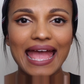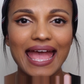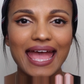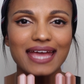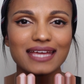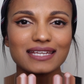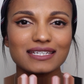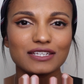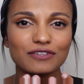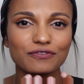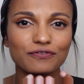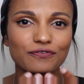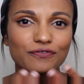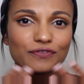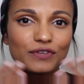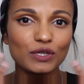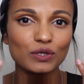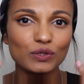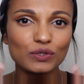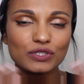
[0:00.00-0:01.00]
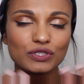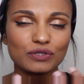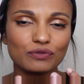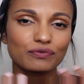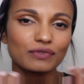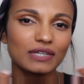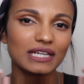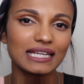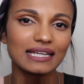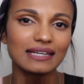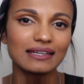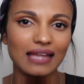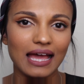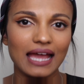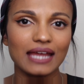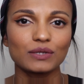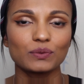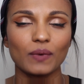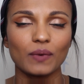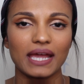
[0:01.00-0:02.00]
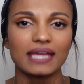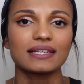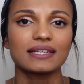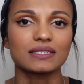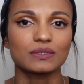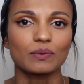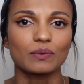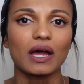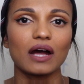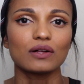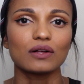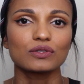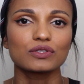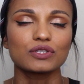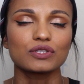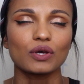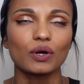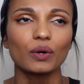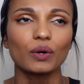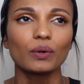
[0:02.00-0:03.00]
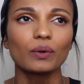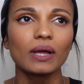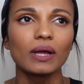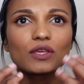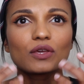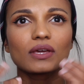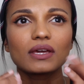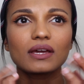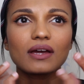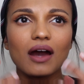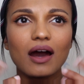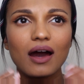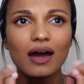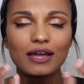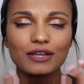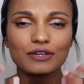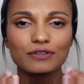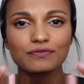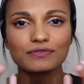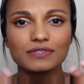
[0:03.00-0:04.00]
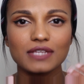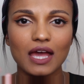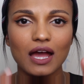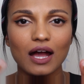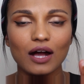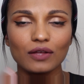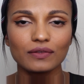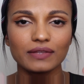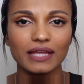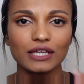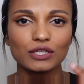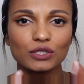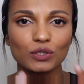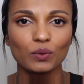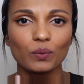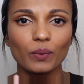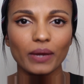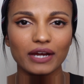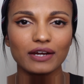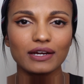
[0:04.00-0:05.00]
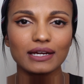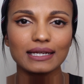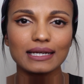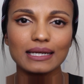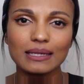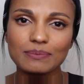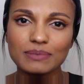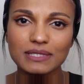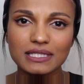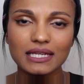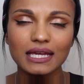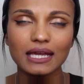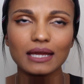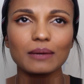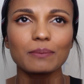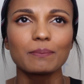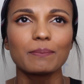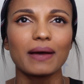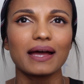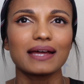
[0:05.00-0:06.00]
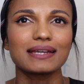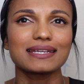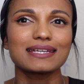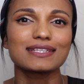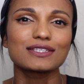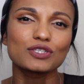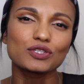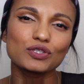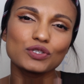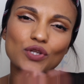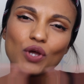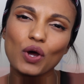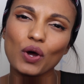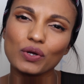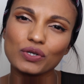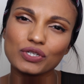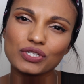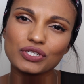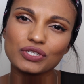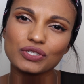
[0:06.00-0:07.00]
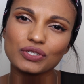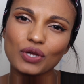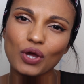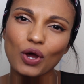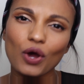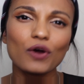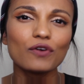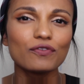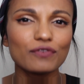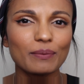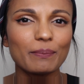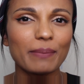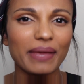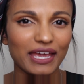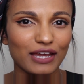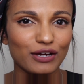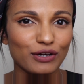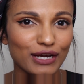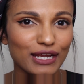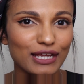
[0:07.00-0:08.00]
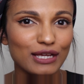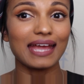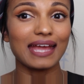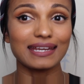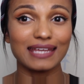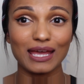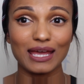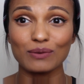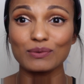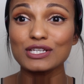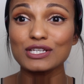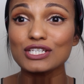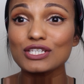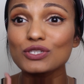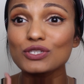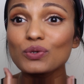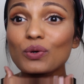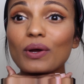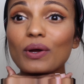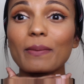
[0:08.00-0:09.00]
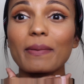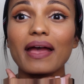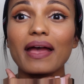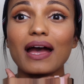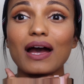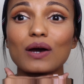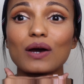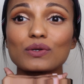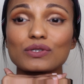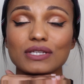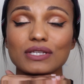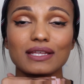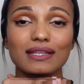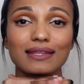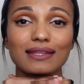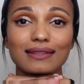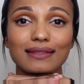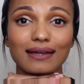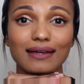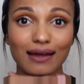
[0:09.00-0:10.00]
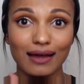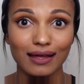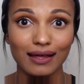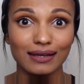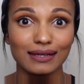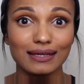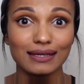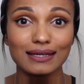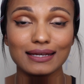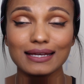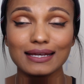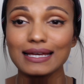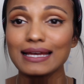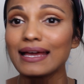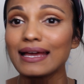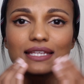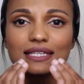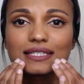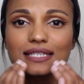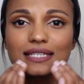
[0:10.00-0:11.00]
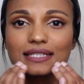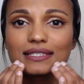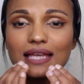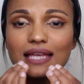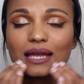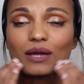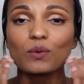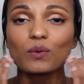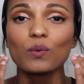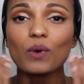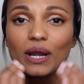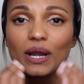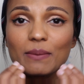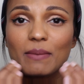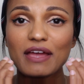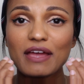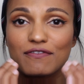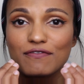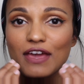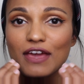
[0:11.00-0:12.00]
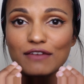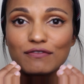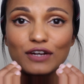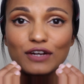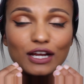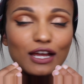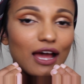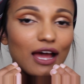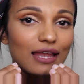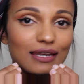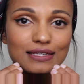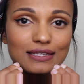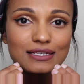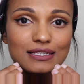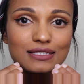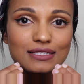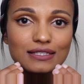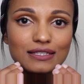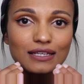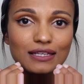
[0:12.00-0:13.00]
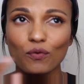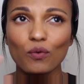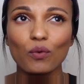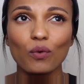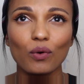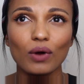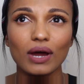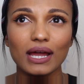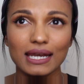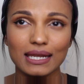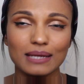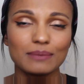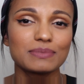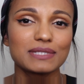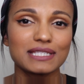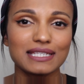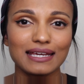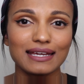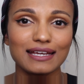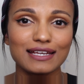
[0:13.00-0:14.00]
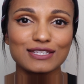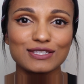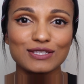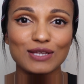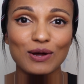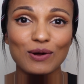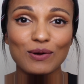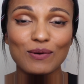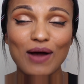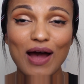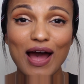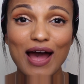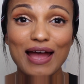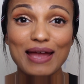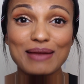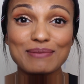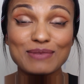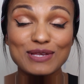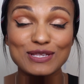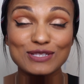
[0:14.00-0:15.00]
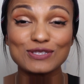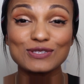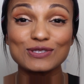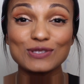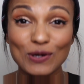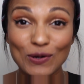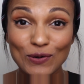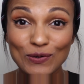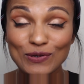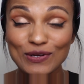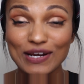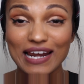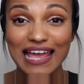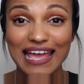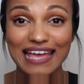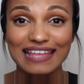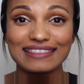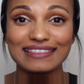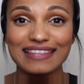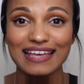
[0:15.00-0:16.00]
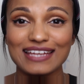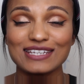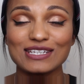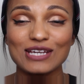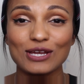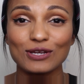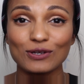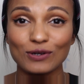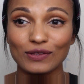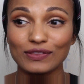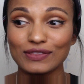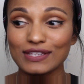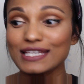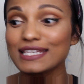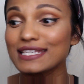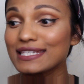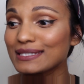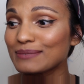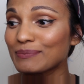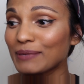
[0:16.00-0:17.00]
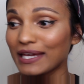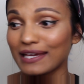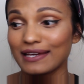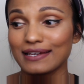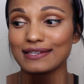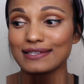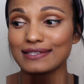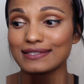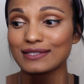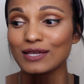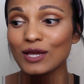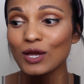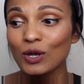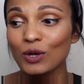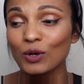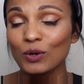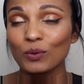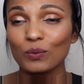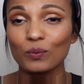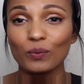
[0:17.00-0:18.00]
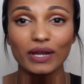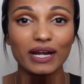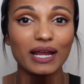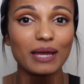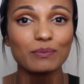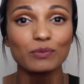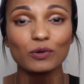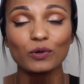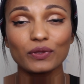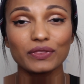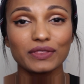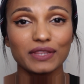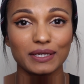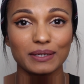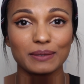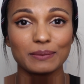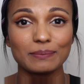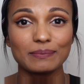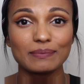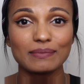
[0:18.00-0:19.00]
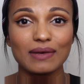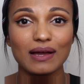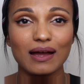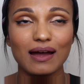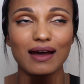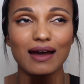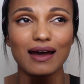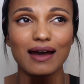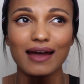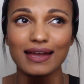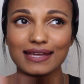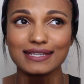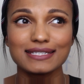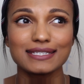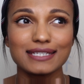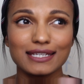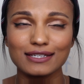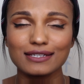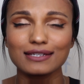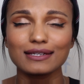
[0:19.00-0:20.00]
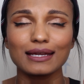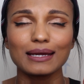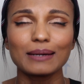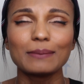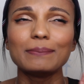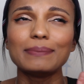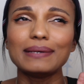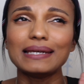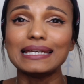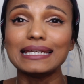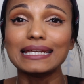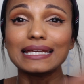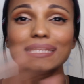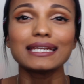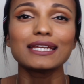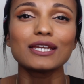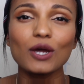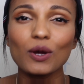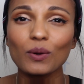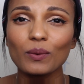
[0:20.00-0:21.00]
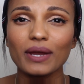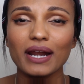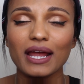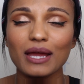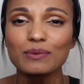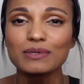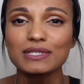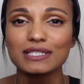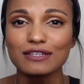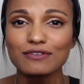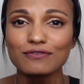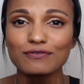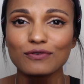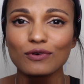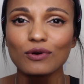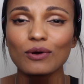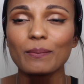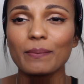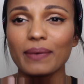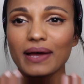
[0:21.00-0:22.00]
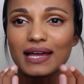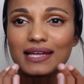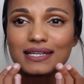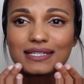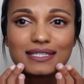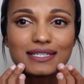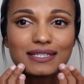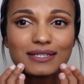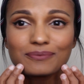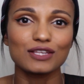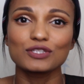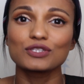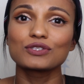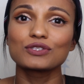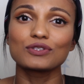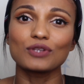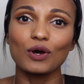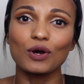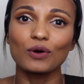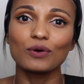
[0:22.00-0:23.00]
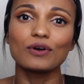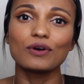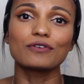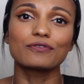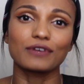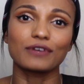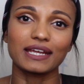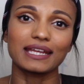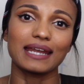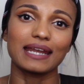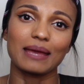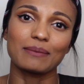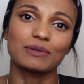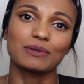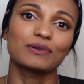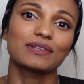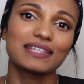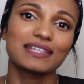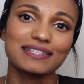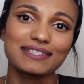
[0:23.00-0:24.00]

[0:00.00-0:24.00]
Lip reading: And it feels really lightweight as well. So you can kind of tell that you're wearing lipstick, but it's not overbearing. And can we just talk about the color? This is like one of my favorite colors for a lipstick, so I'm so glad that I got this, because when I bought them I didn't completely know what I was in for, but so freaking happy with